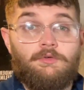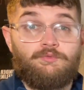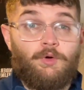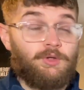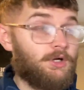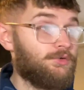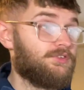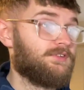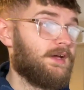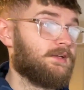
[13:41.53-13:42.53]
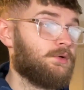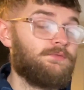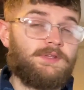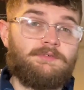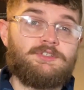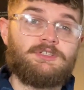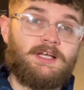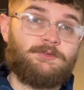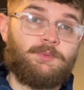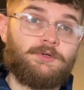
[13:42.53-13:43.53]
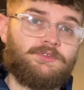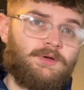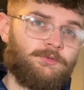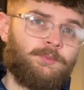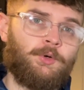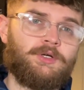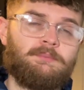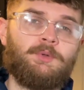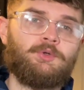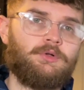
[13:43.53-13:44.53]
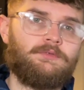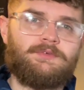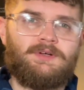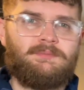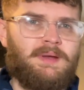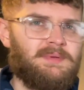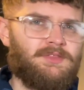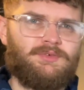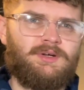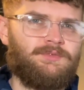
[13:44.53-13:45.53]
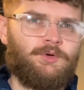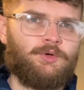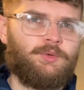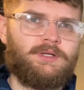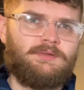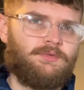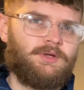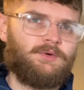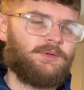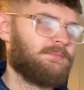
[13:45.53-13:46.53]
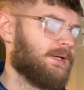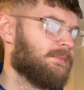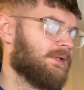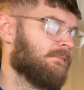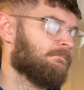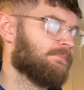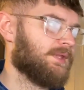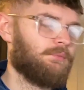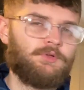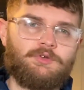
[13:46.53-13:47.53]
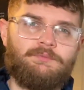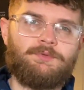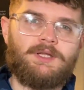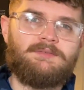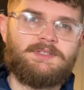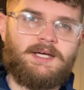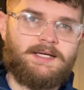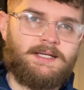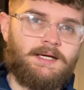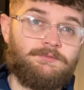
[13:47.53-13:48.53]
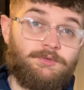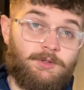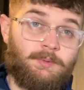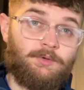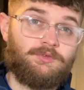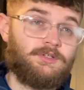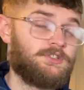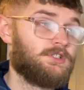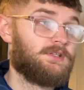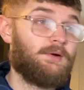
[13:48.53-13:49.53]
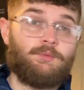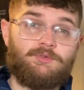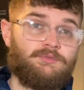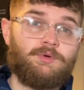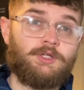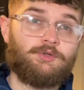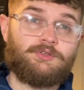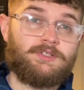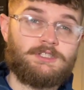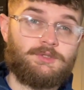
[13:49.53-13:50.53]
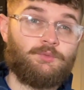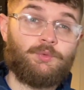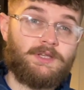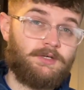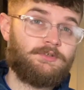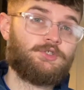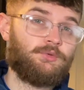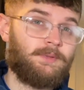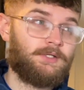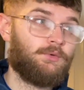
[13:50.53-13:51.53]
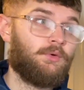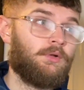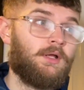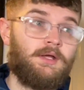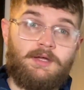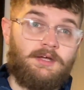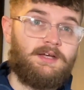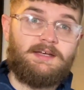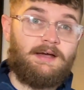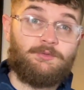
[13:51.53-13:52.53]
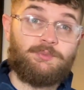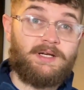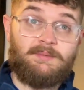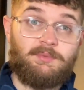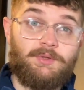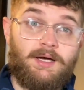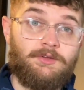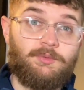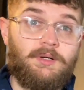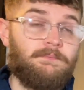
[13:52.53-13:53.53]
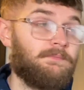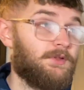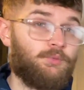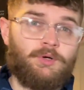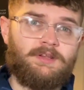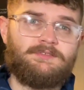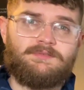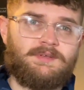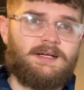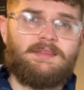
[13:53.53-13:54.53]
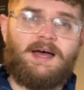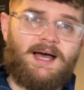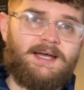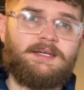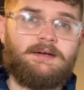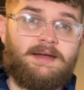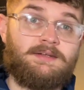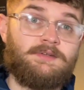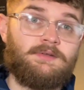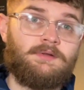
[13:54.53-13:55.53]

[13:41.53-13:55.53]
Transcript: Roller Coaster Tycoon for the original Xbox. That was bought in a bundle for maybe £3 or £4, £3 maybe. That one's gone for £11.99, free postage. That one's in really good condition with the original manual. I was pretty happy with that as well. That's one of the kind of the higher end